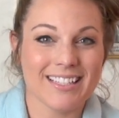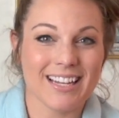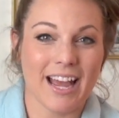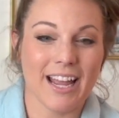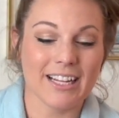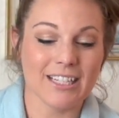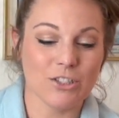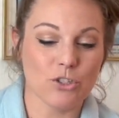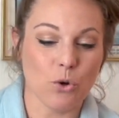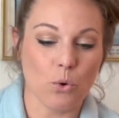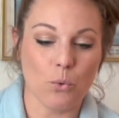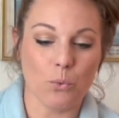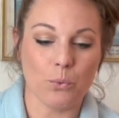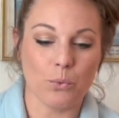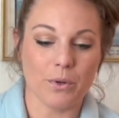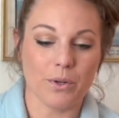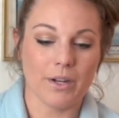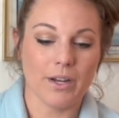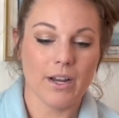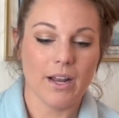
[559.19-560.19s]
I
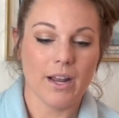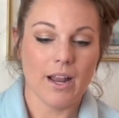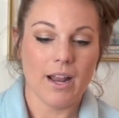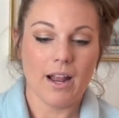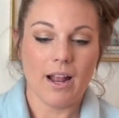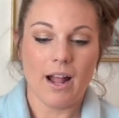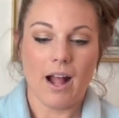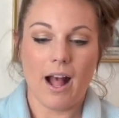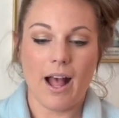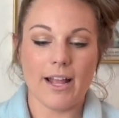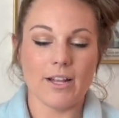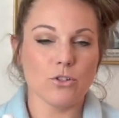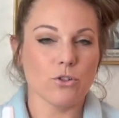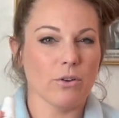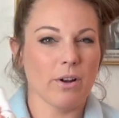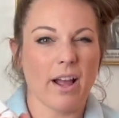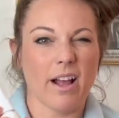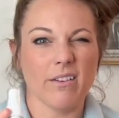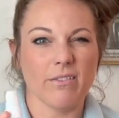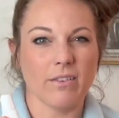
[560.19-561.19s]
don't
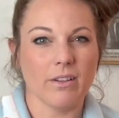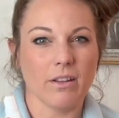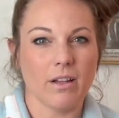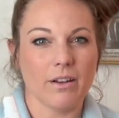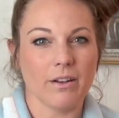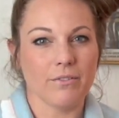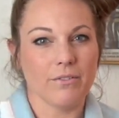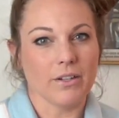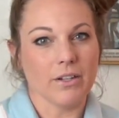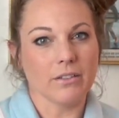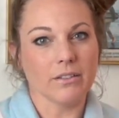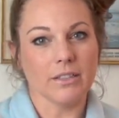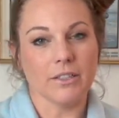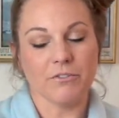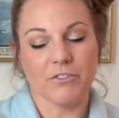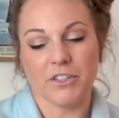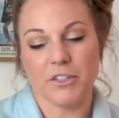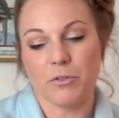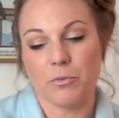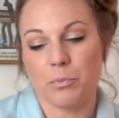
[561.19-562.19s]
have a lot of Young
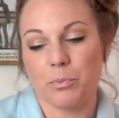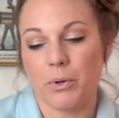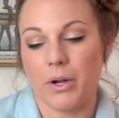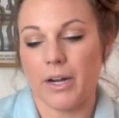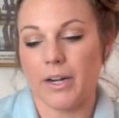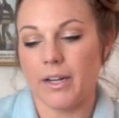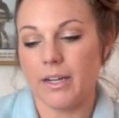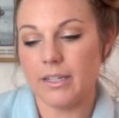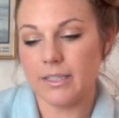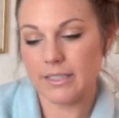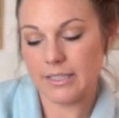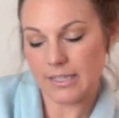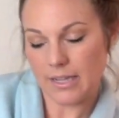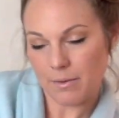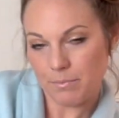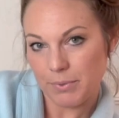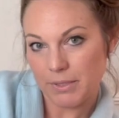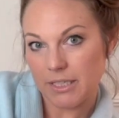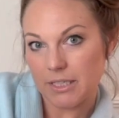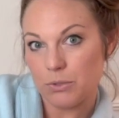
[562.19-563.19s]
Living products,
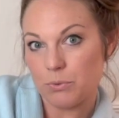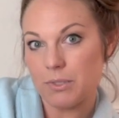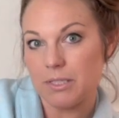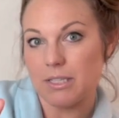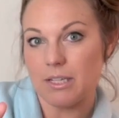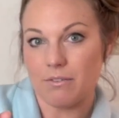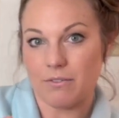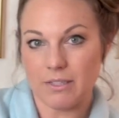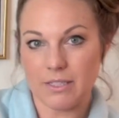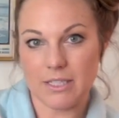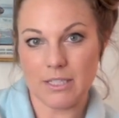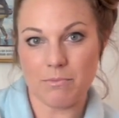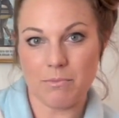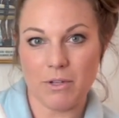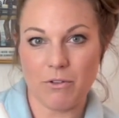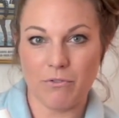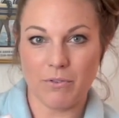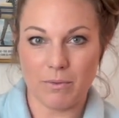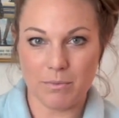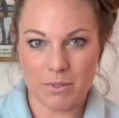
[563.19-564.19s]
but this was given to me
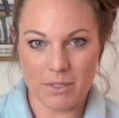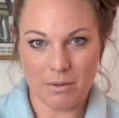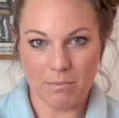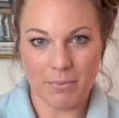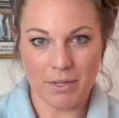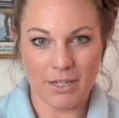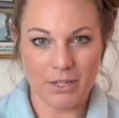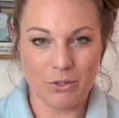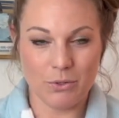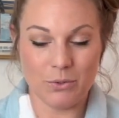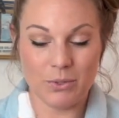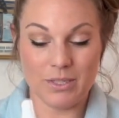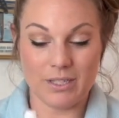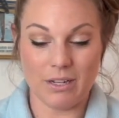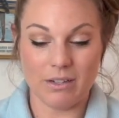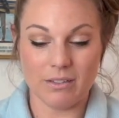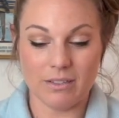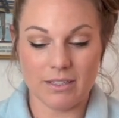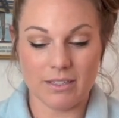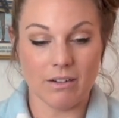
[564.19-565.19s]
from somebody who
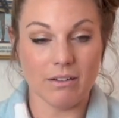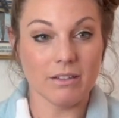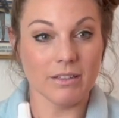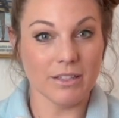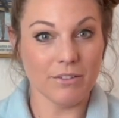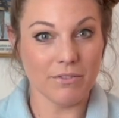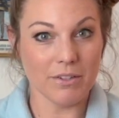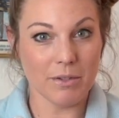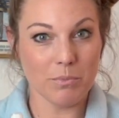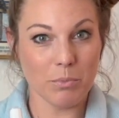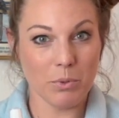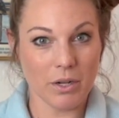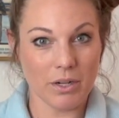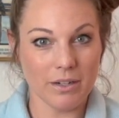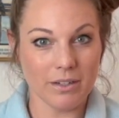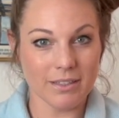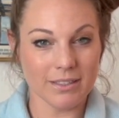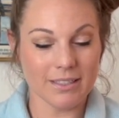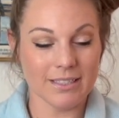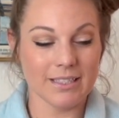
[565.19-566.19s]
sells Young Living
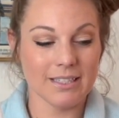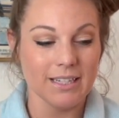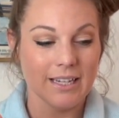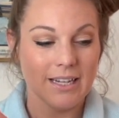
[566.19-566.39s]
products.